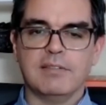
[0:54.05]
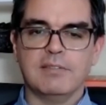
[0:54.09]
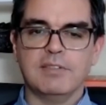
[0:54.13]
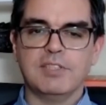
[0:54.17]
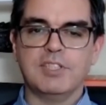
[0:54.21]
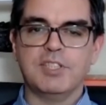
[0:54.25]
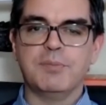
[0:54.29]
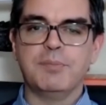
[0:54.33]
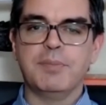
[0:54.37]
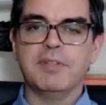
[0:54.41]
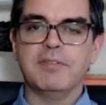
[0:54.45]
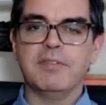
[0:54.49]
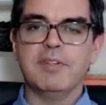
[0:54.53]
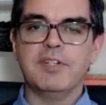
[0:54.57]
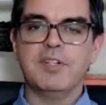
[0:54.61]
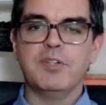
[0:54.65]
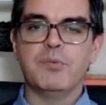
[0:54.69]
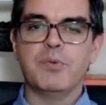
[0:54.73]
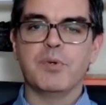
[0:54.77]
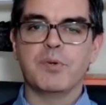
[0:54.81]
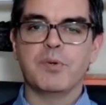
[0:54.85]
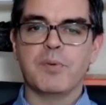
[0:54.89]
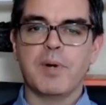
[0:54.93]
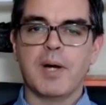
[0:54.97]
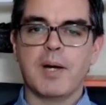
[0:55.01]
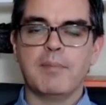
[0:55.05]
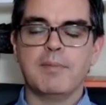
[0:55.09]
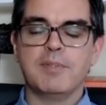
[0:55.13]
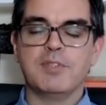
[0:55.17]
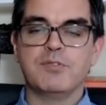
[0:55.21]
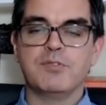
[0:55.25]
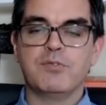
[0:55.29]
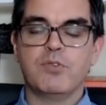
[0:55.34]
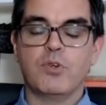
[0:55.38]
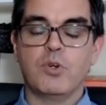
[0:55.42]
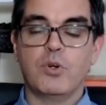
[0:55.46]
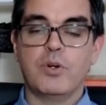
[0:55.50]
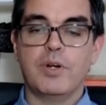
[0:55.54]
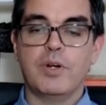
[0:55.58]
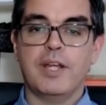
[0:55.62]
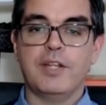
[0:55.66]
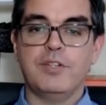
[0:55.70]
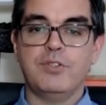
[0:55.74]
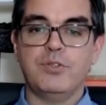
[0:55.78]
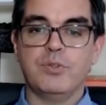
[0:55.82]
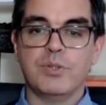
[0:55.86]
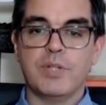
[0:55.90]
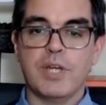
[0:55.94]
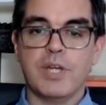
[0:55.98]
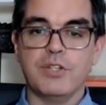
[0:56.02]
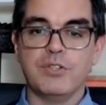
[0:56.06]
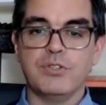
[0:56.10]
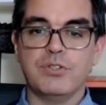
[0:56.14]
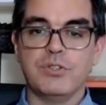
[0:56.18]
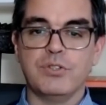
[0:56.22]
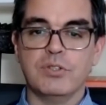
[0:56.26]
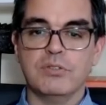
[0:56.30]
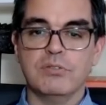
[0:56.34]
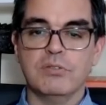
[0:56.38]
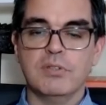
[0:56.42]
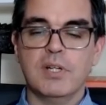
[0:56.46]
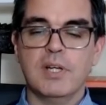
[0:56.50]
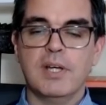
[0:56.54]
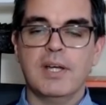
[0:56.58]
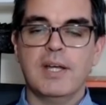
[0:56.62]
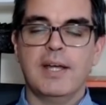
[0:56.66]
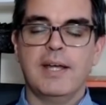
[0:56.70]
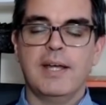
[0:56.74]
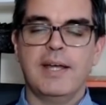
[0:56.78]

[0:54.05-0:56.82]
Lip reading: eligibility requirements for educational